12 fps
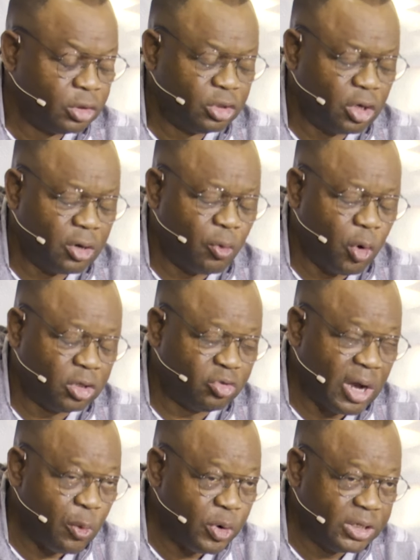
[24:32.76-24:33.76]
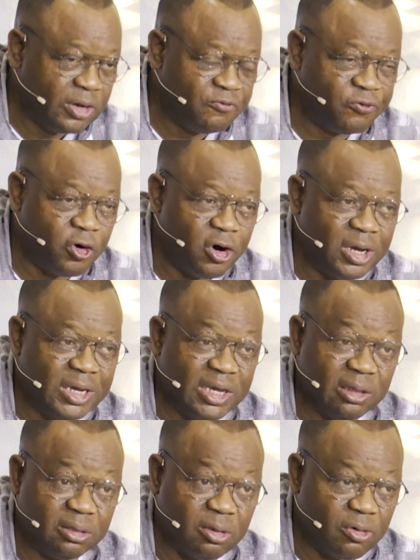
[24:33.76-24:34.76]
Your, what you are waiting for
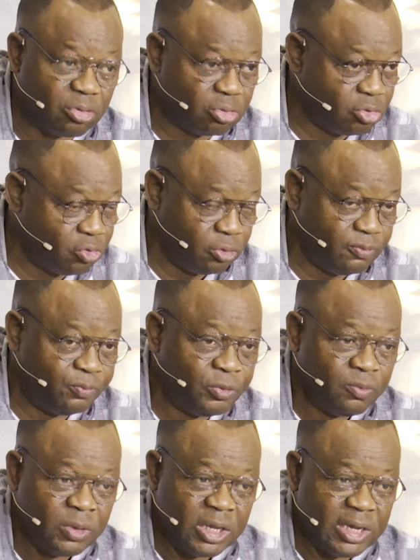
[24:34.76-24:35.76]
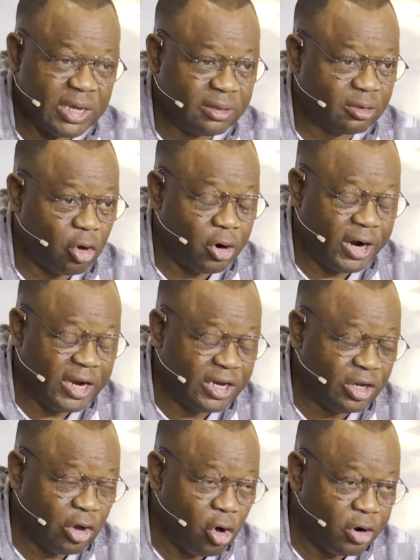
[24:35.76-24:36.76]
is soon. It's
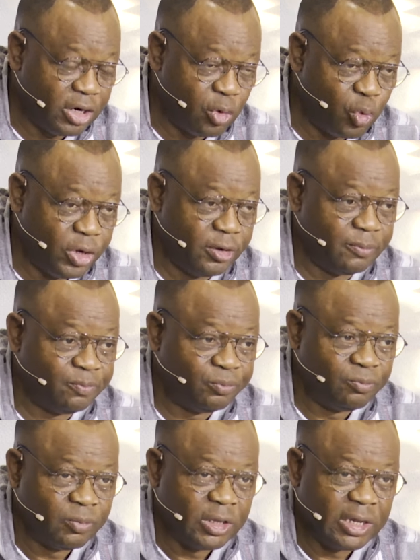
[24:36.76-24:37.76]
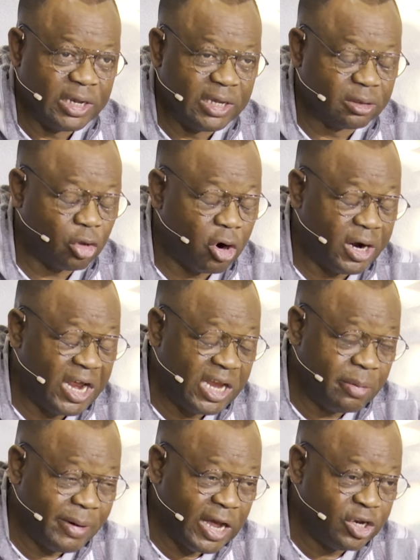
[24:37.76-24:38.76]
already on the way. It's
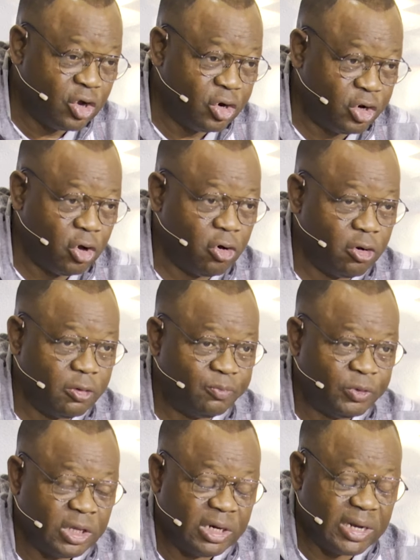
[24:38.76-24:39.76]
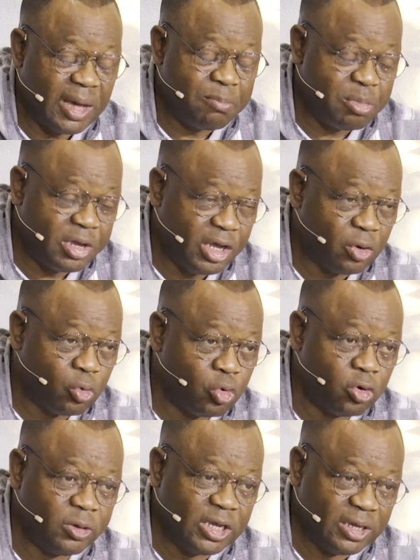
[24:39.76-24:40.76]
already by your door. That
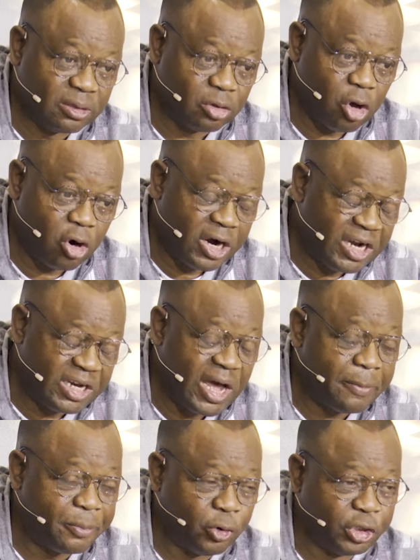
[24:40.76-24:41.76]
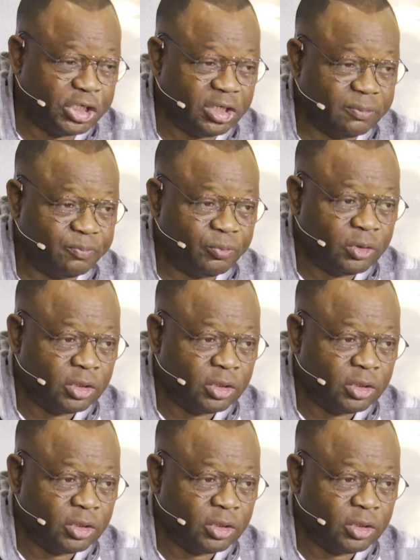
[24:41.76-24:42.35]
miracle is already approaching.